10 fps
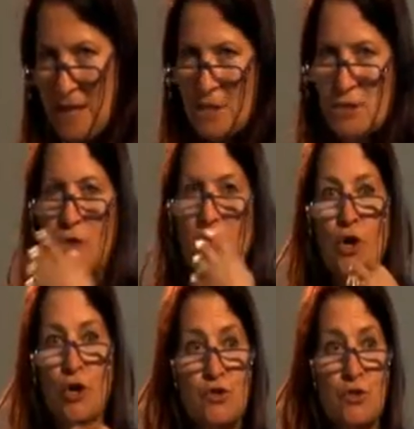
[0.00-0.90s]
So the
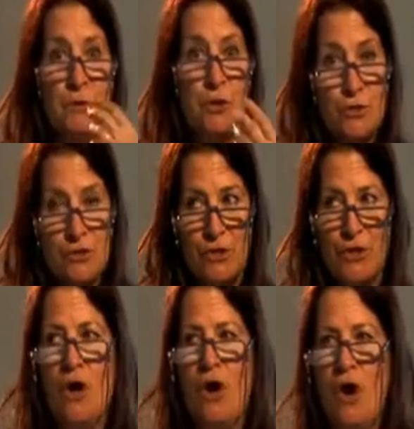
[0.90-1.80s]
contribution
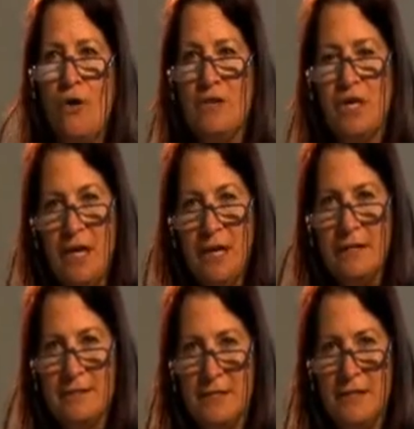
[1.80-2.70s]
of the
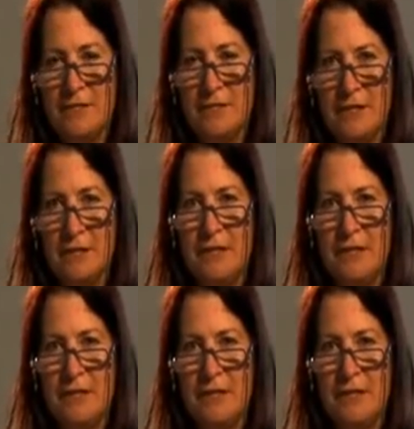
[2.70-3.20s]
English teacher